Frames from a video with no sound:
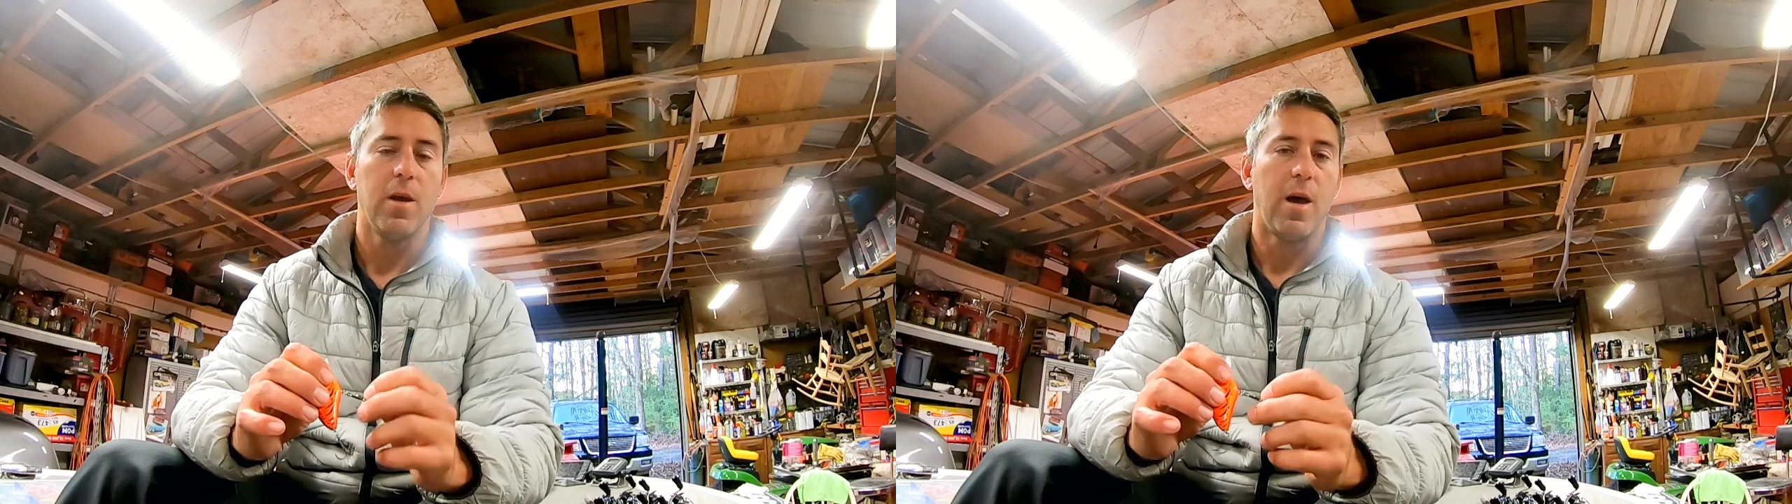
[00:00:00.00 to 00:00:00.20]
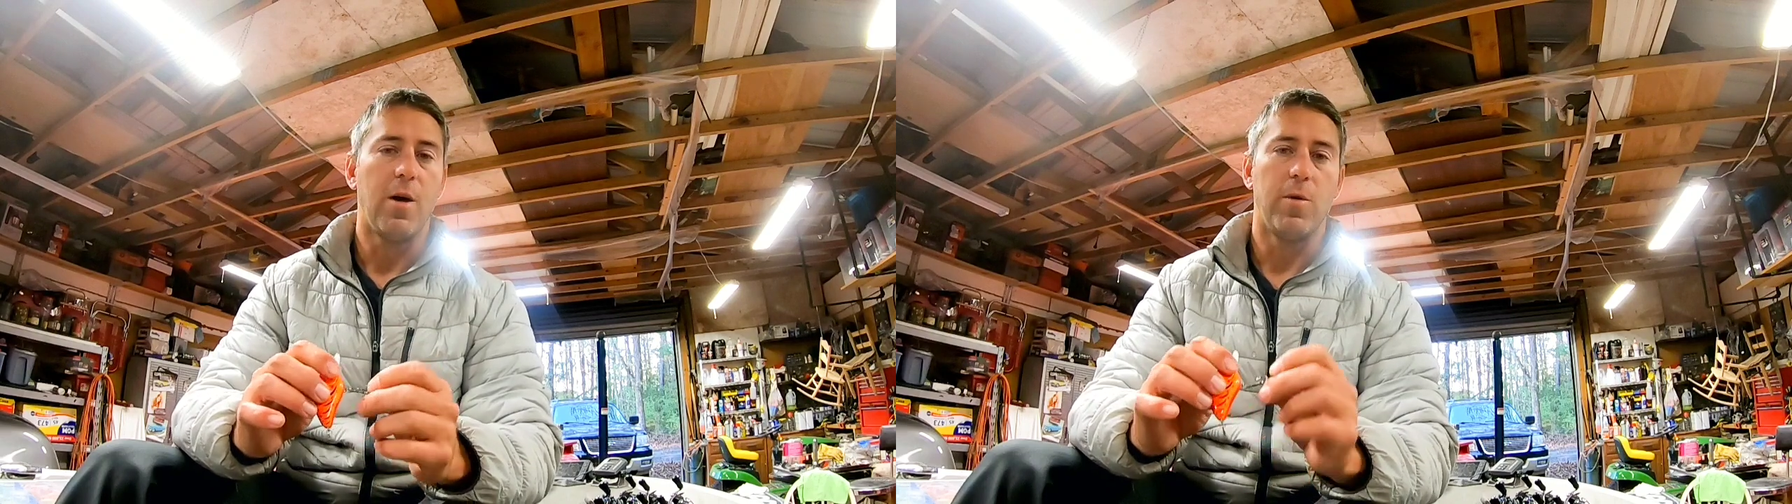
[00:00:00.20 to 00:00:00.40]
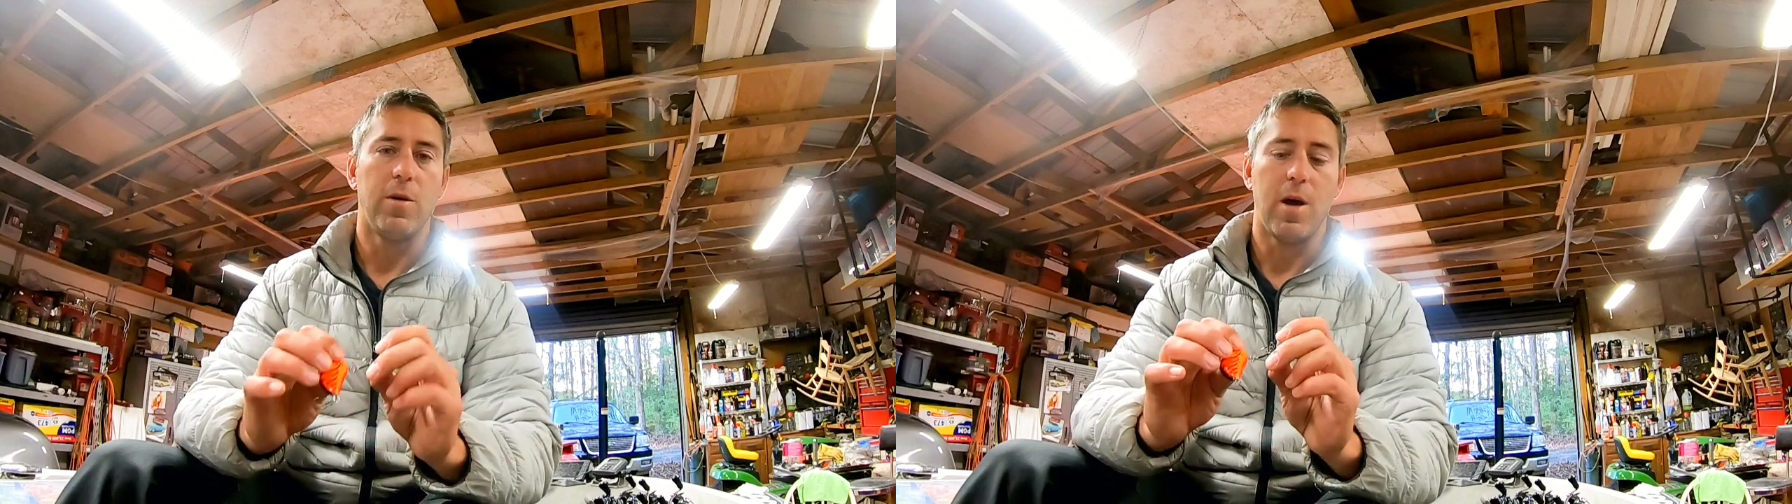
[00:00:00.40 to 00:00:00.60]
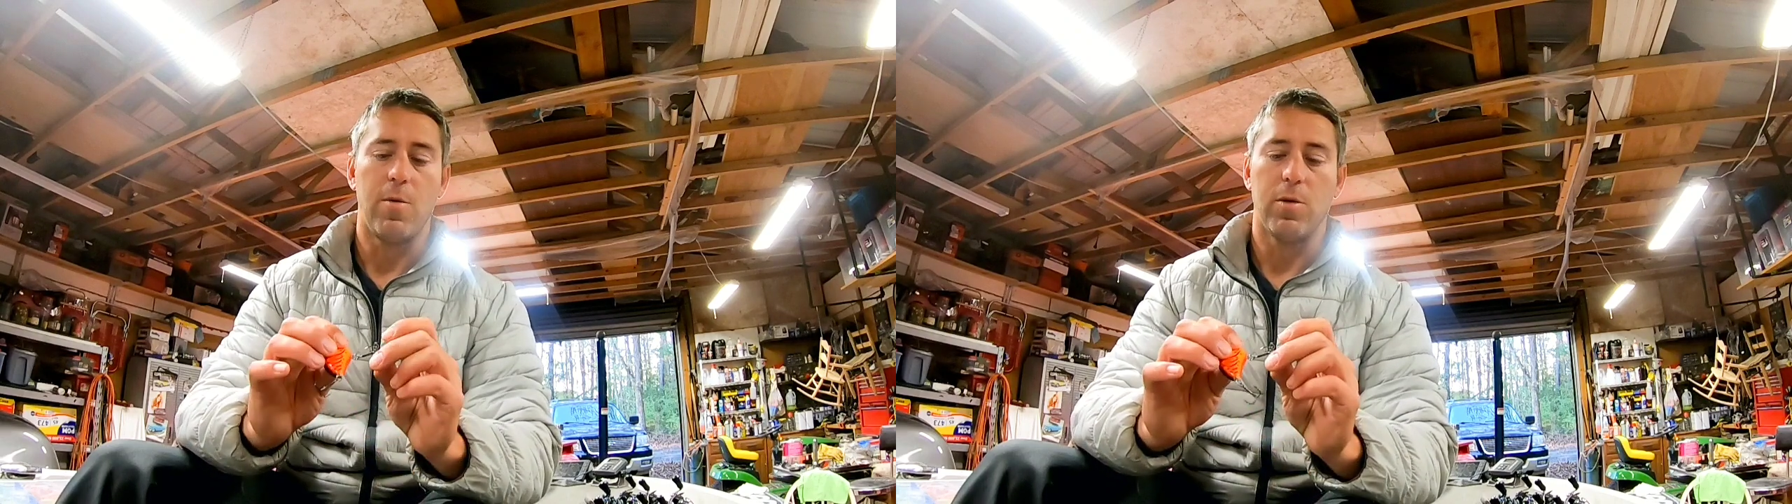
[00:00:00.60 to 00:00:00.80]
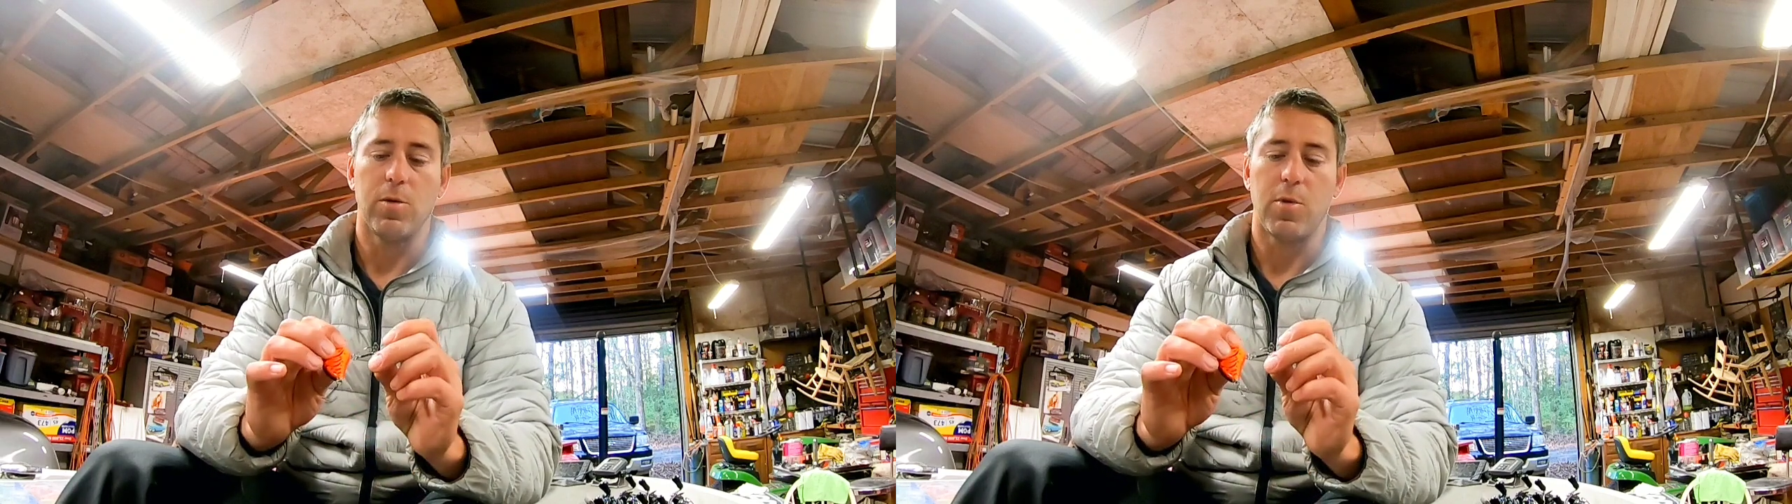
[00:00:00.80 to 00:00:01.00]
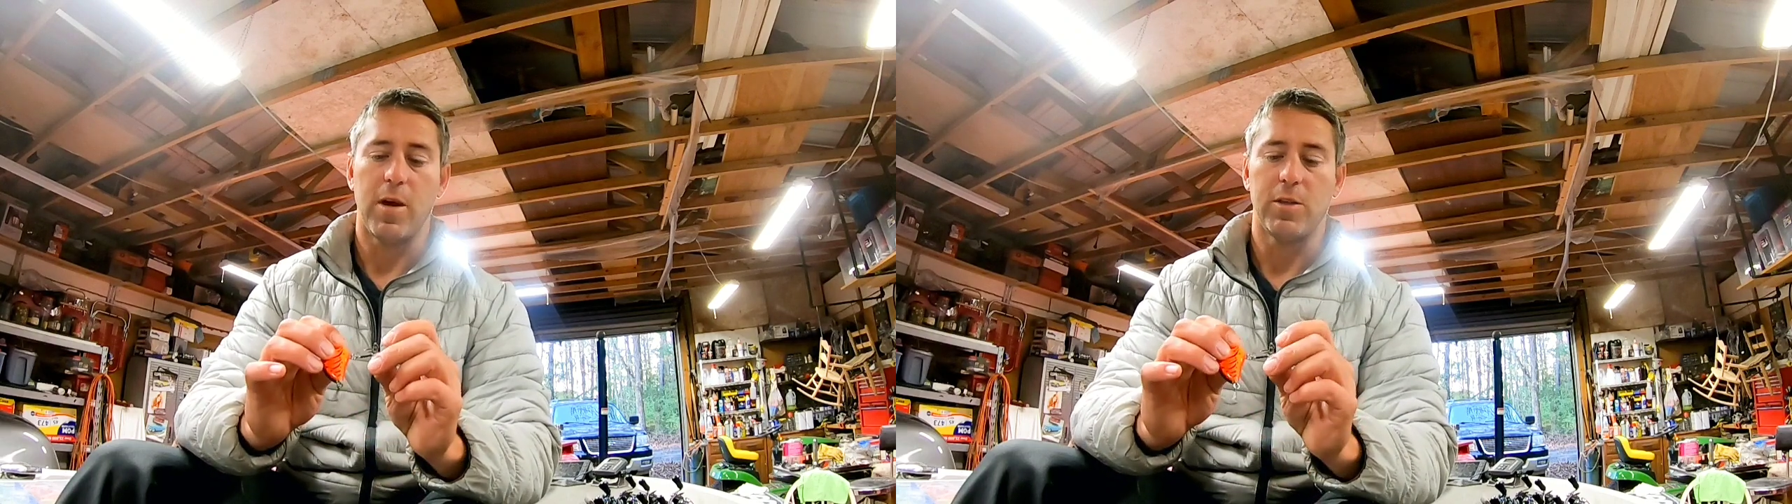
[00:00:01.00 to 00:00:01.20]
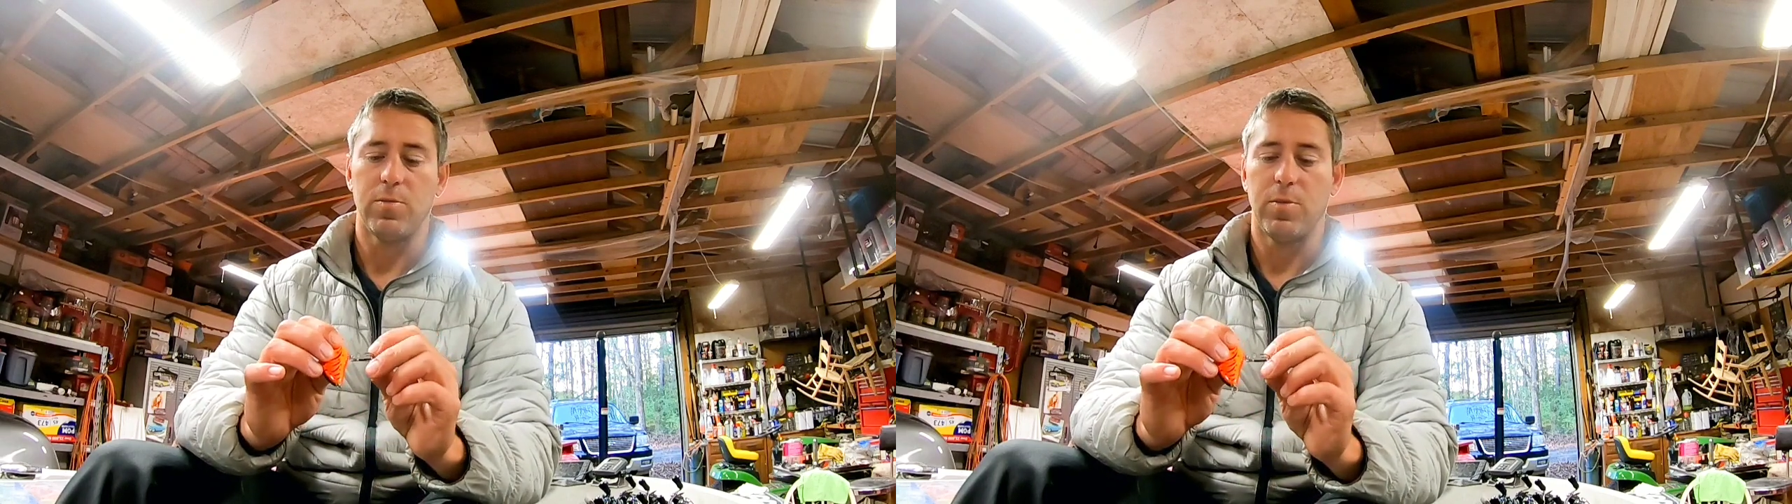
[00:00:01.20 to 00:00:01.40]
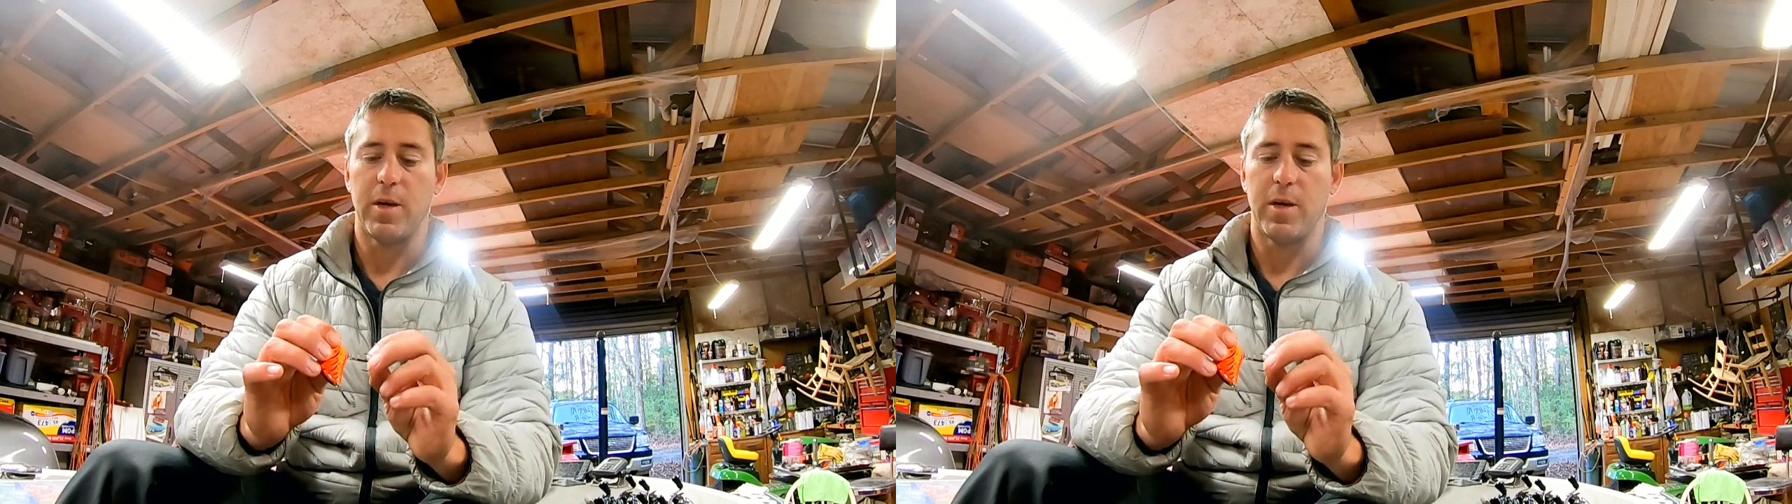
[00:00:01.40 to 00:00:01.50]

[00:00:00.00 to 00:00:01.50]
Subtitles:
I will replace them.